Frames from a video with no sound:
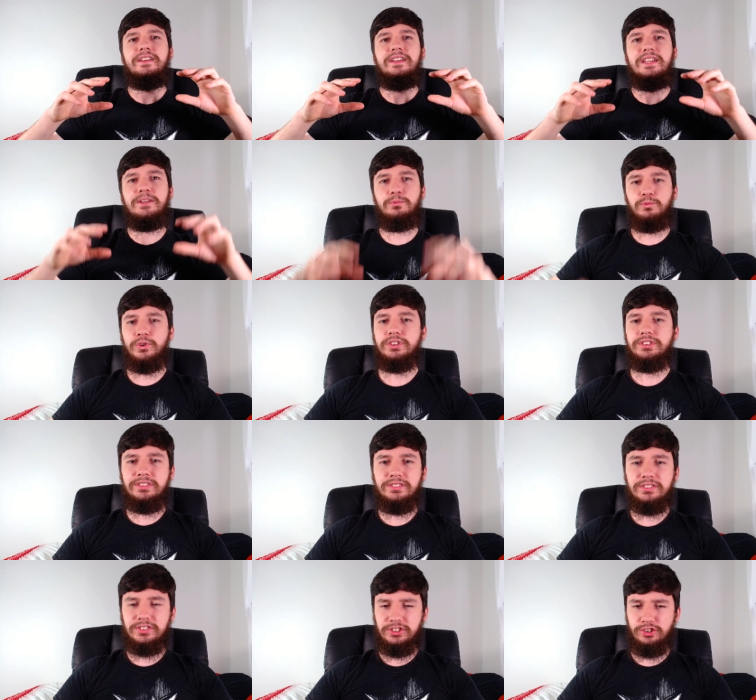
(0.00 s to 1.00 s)
it
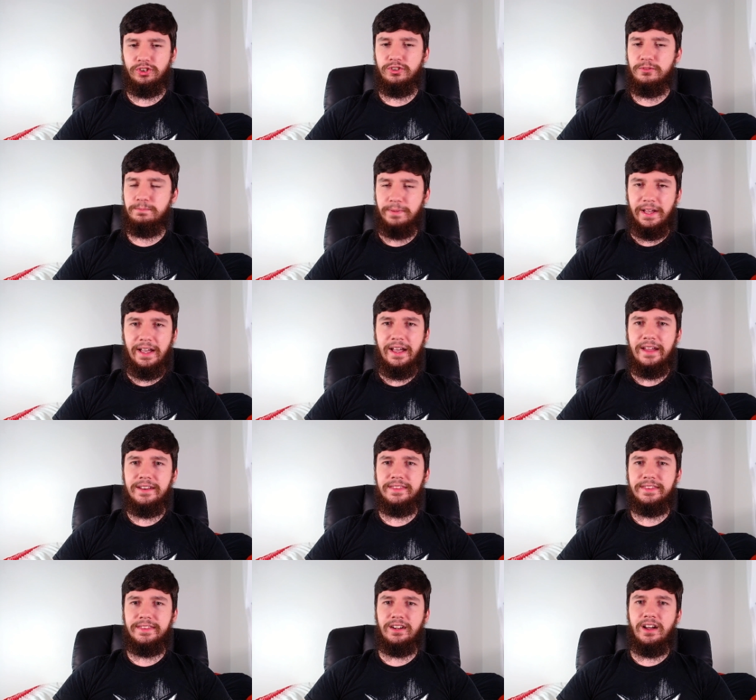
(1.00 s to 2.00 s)
wasn't so
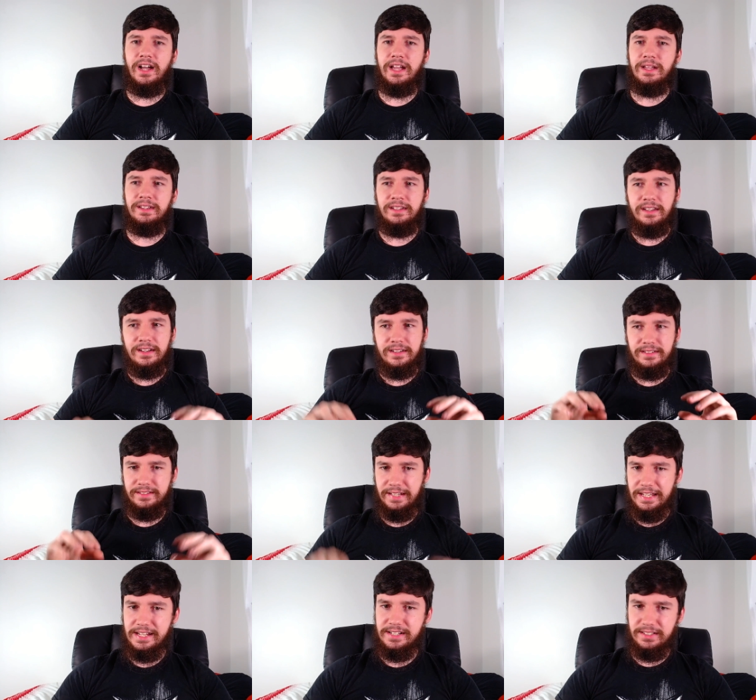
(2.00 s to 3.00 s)
bad that I
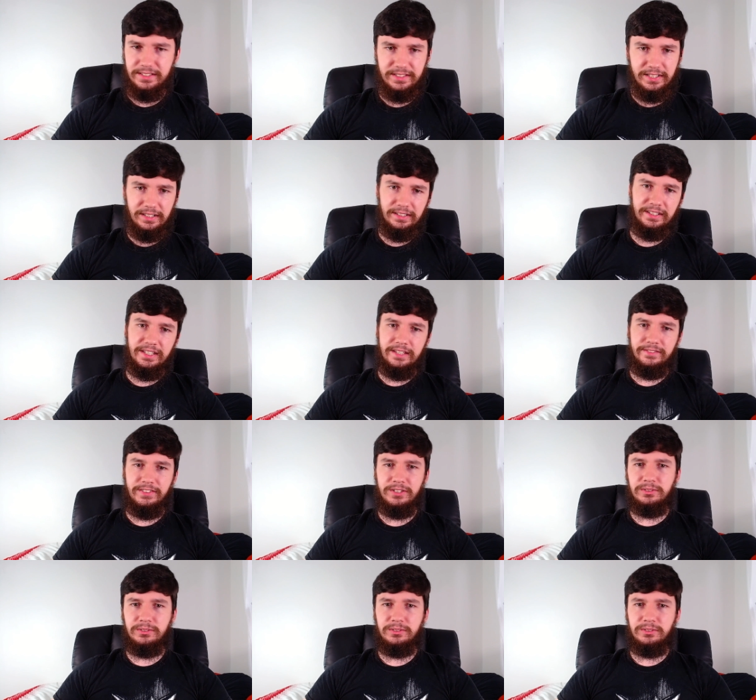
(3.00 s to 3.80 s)
needed to leave. It